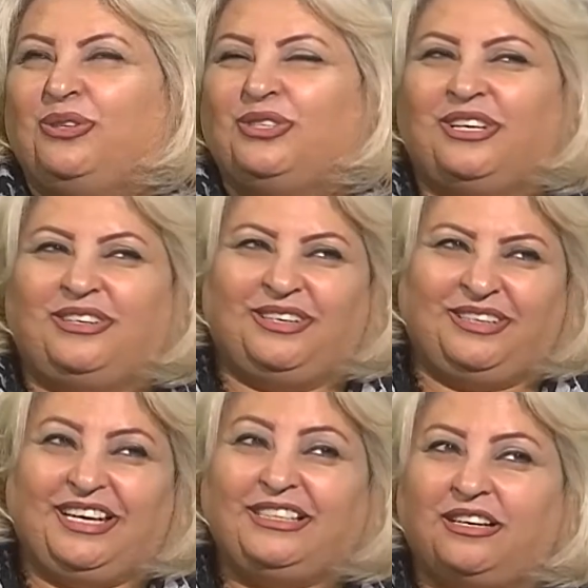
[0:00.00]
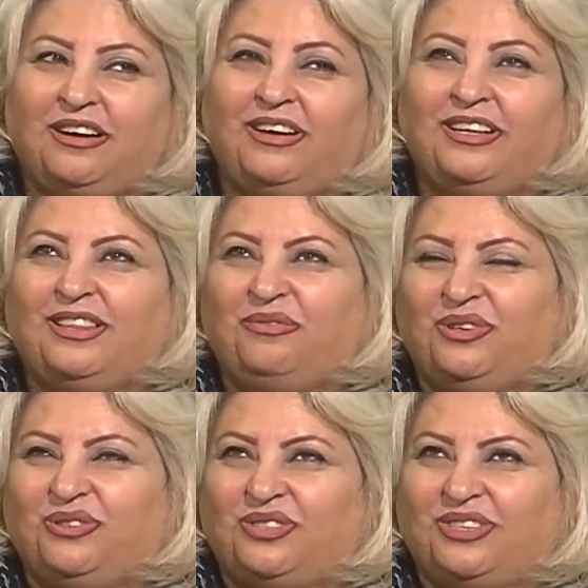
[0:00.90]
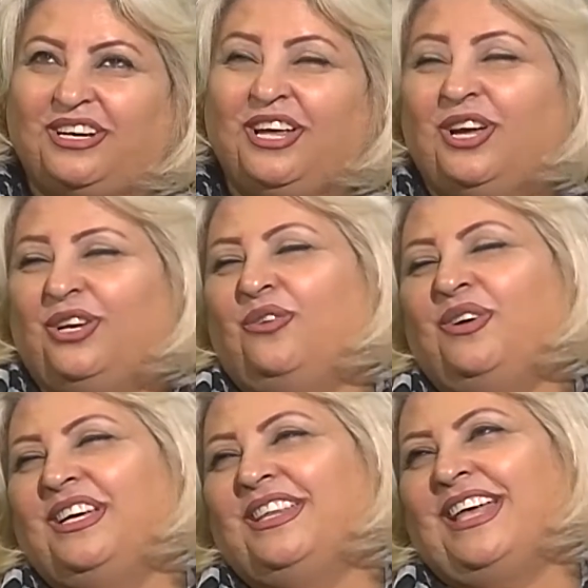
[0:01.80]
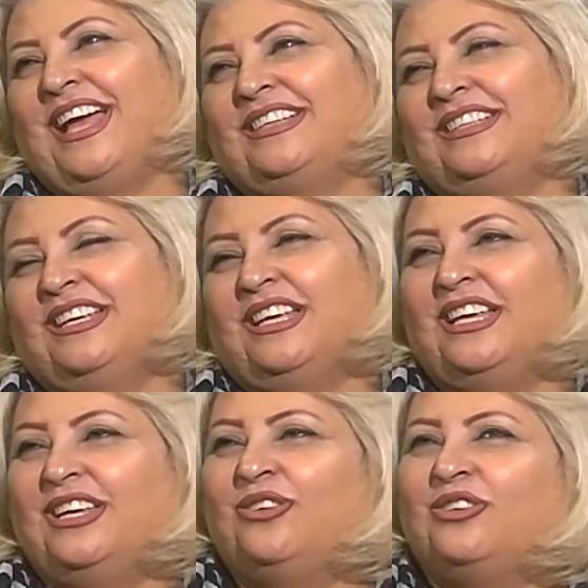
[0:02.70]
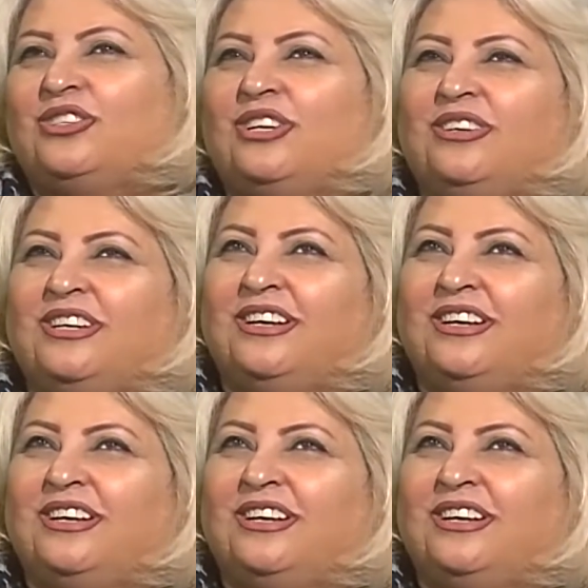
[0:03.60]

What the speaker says: children later on in the future, knowing that your children,